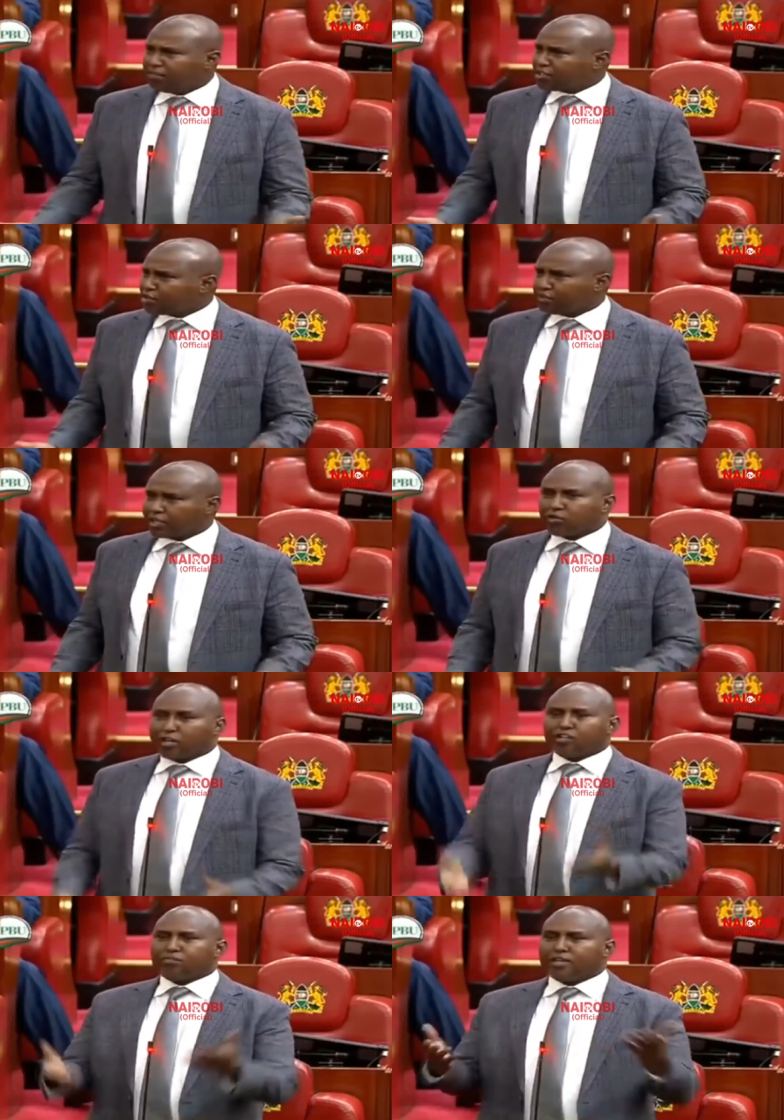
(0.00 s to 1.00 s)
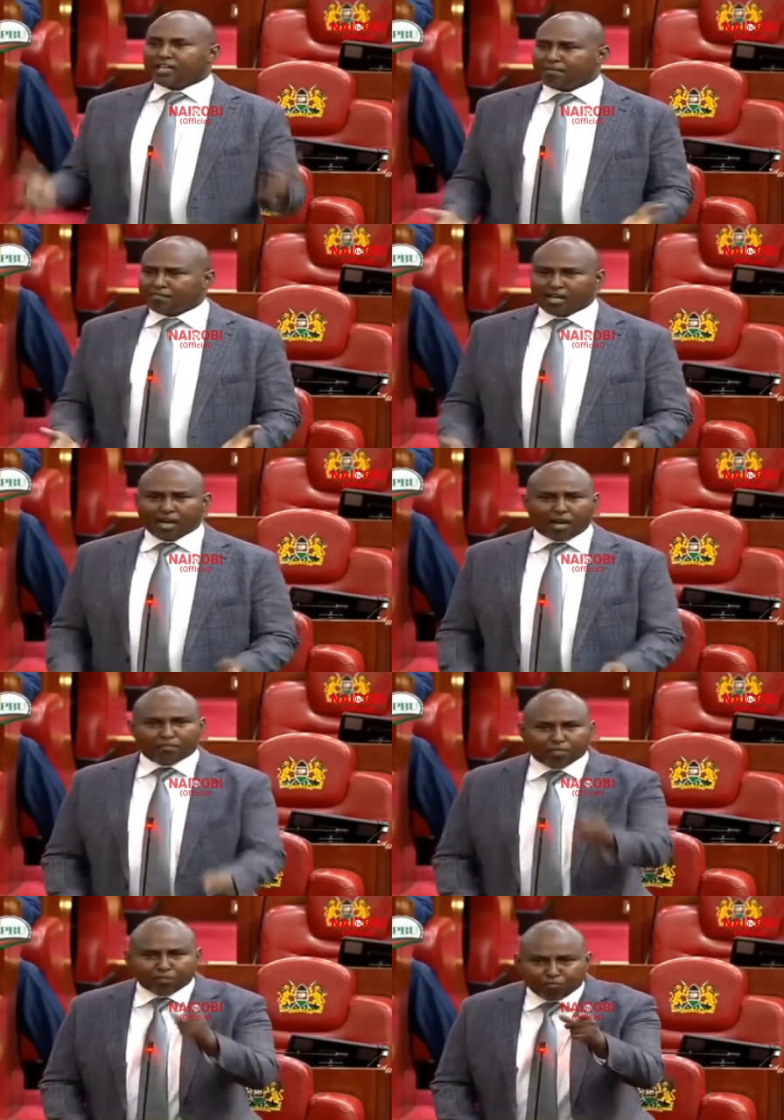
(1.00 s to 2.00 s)
Mr. Speaker, you cannot blame a
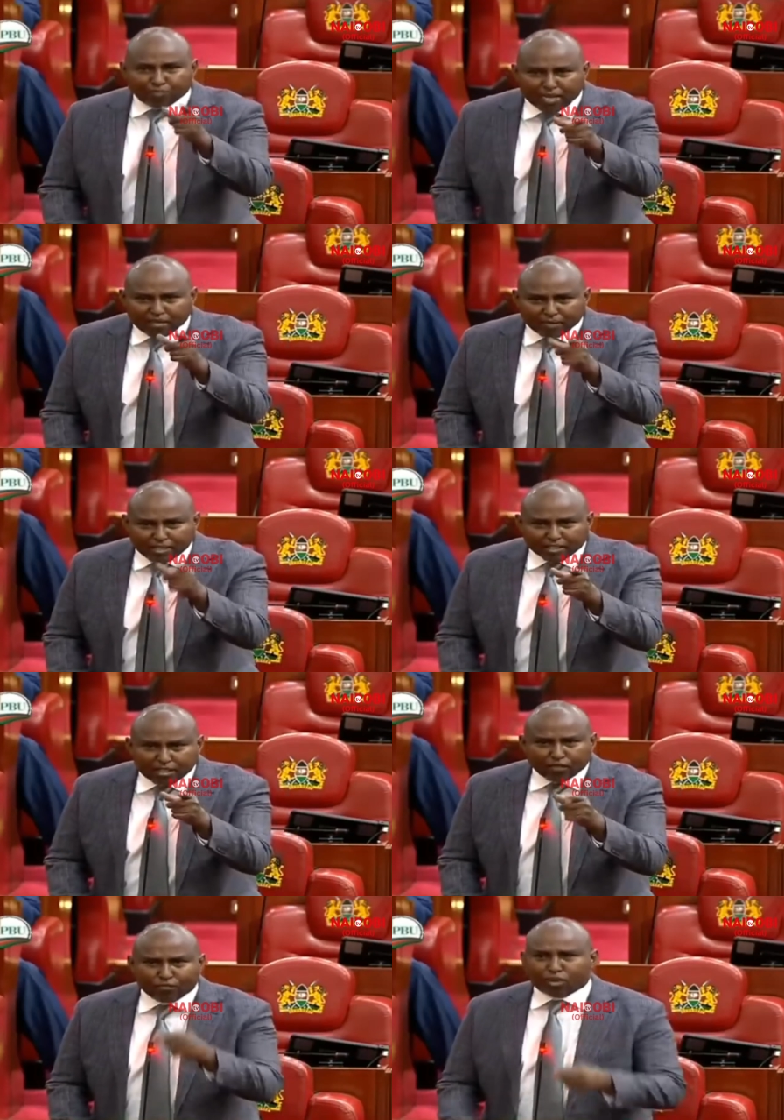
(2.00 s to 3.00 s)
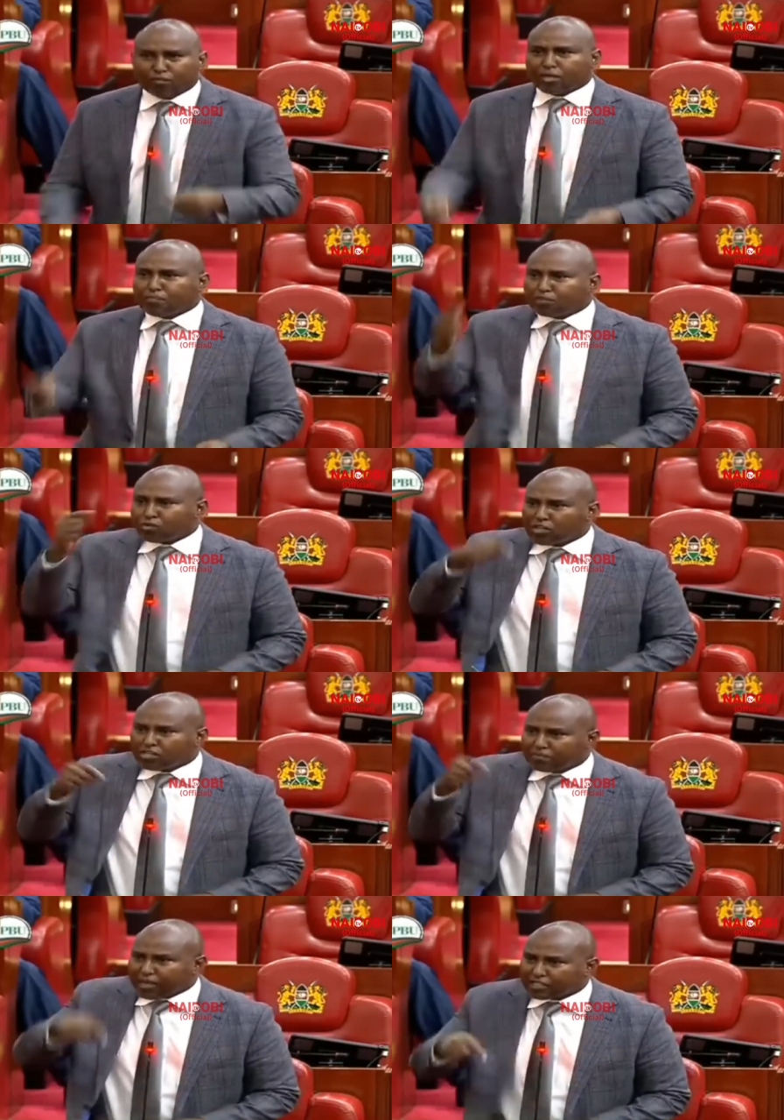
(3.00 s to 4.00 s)
member of parliament from the
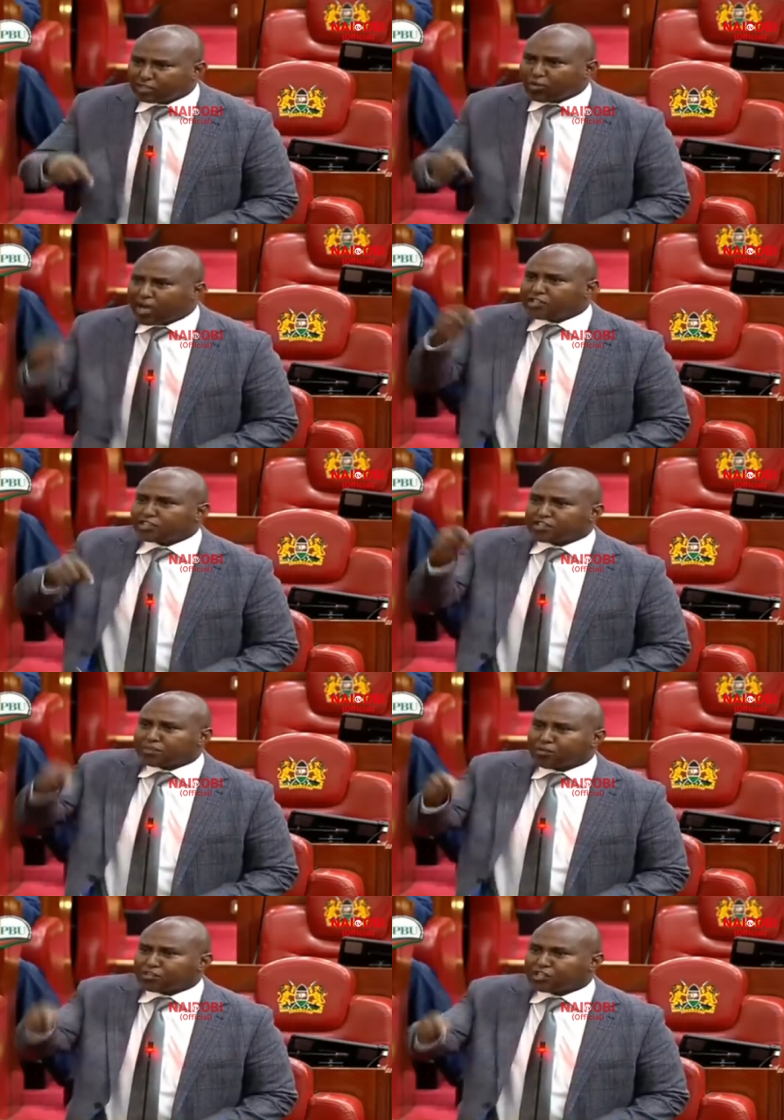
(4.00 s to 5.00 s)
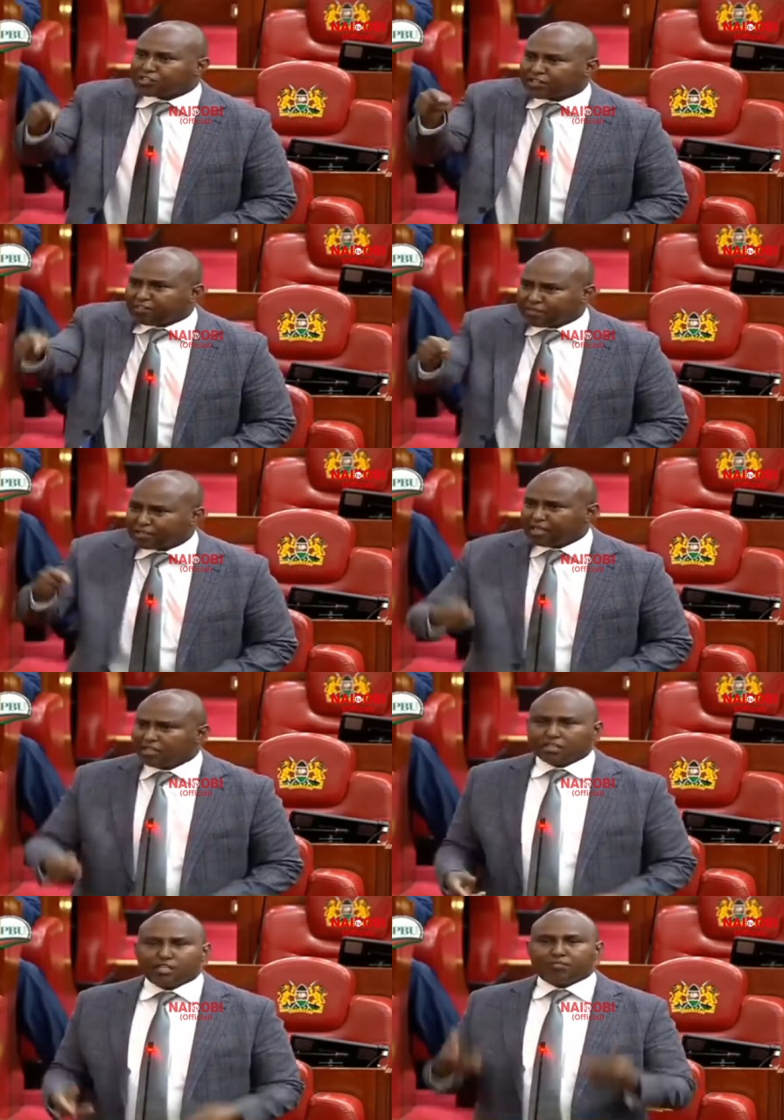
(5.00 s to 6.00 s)
ruling party. Why is he supporting his government?
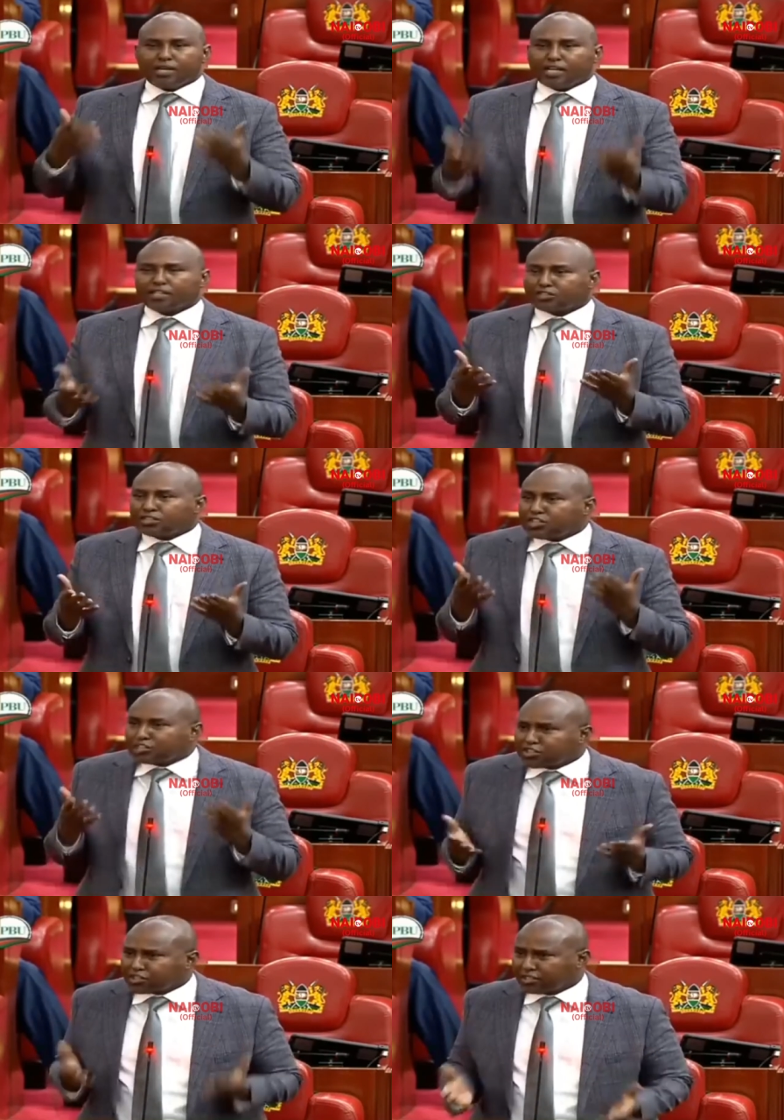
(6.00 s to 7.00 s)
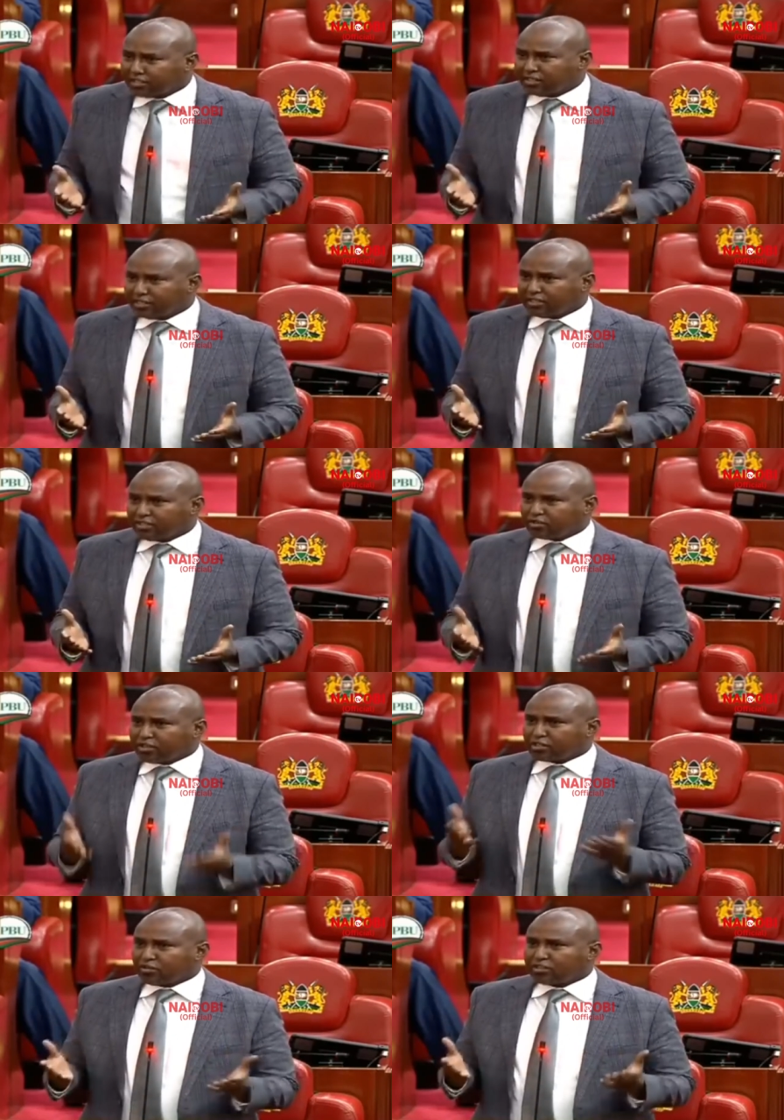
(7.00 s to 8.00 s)
He made a decision in
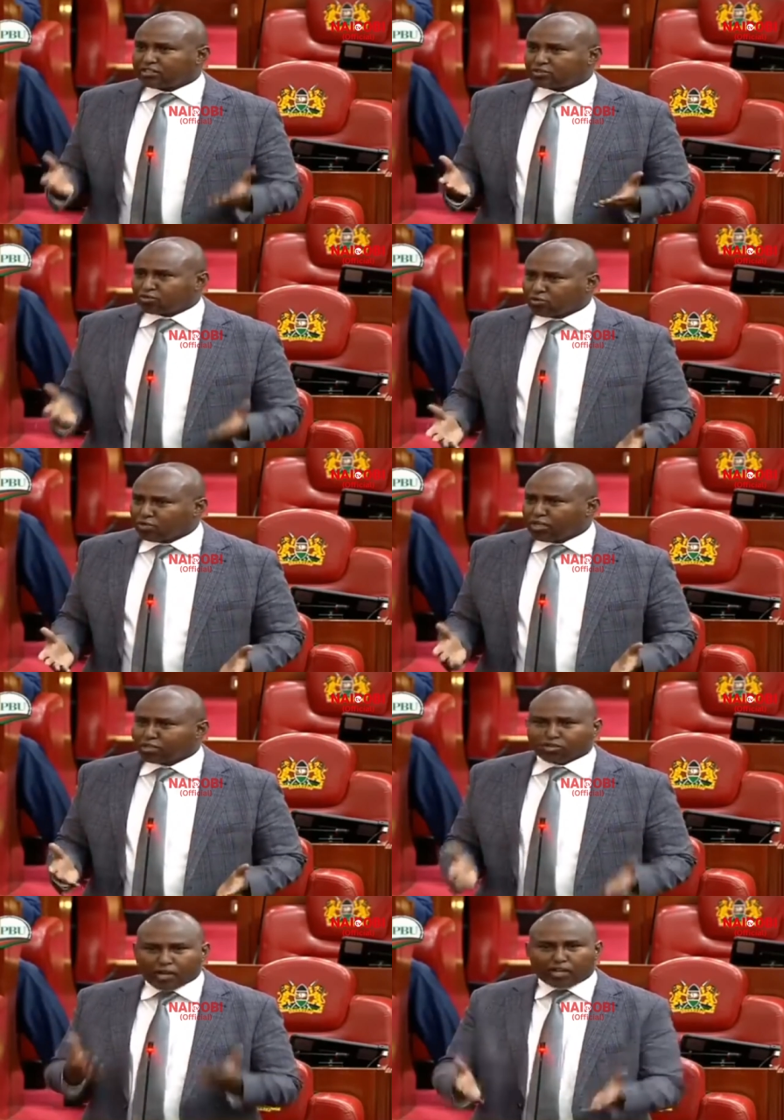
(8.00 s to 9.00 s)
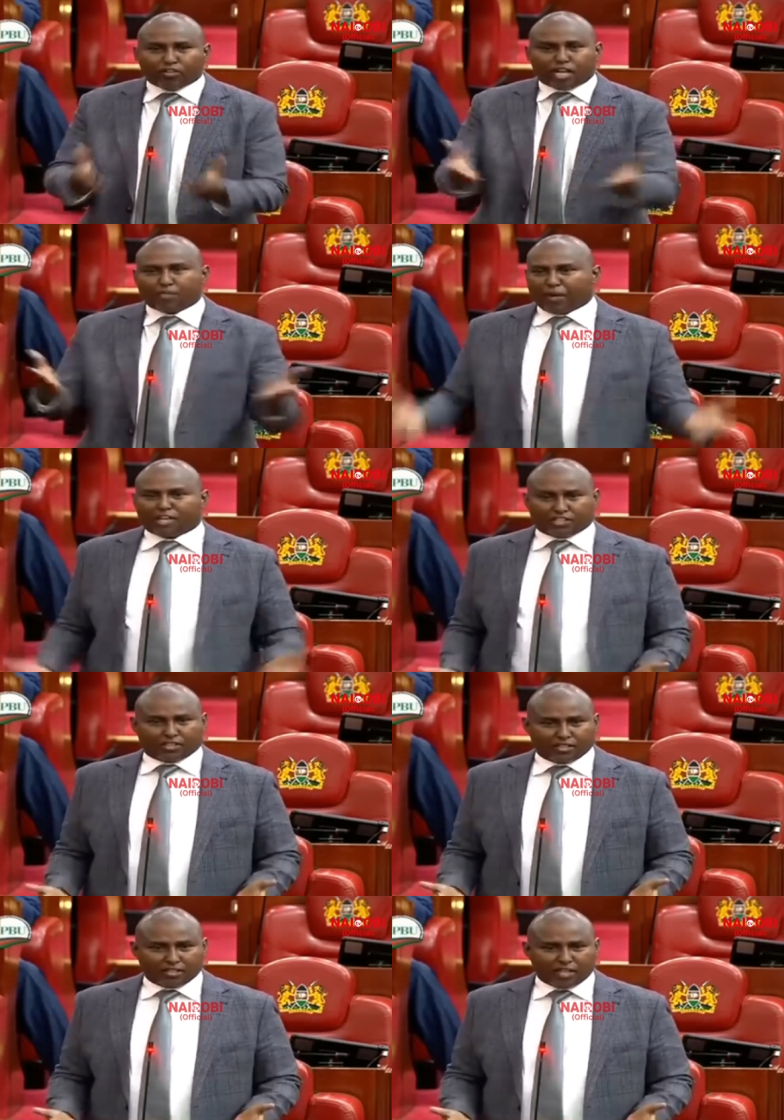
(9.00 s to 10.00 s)
2022 to run on that party
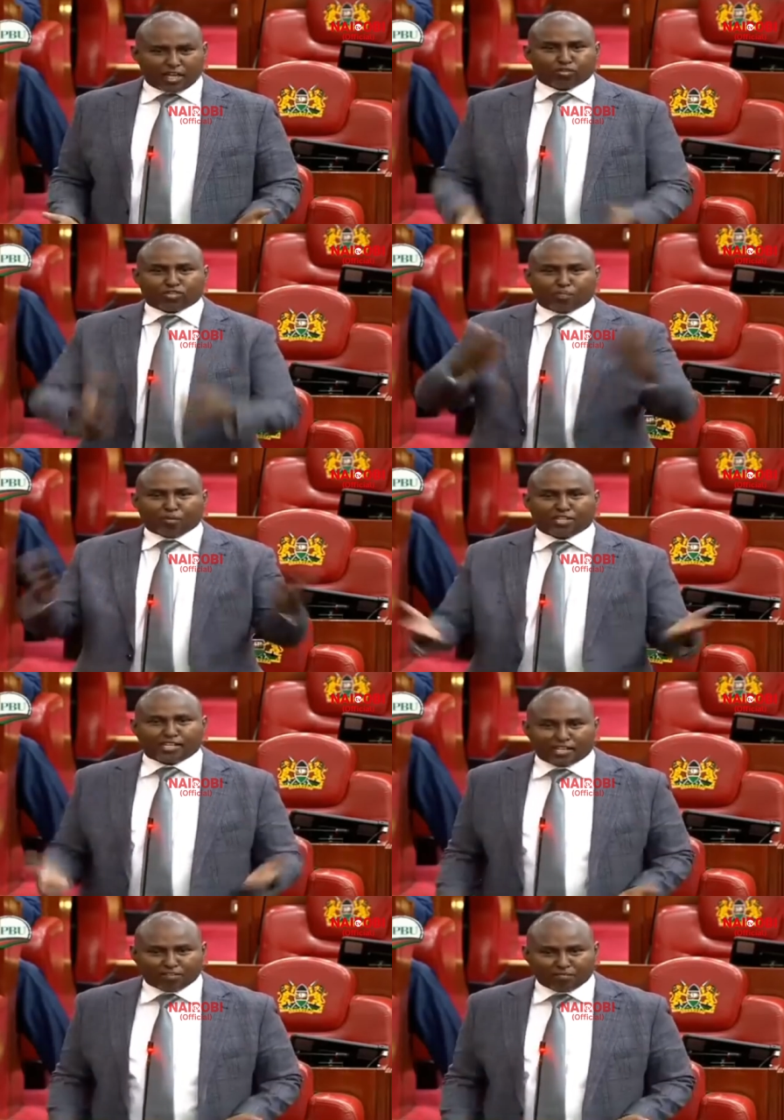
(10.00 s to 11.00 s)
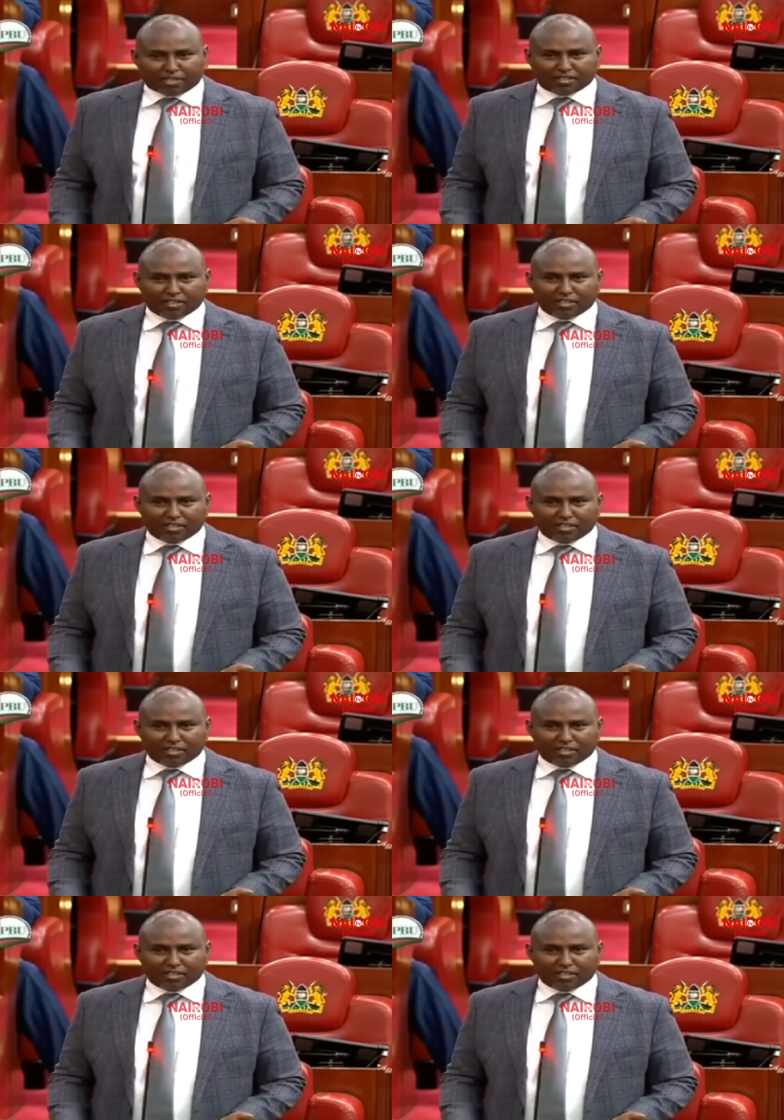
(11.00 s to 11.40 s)
and to support that government.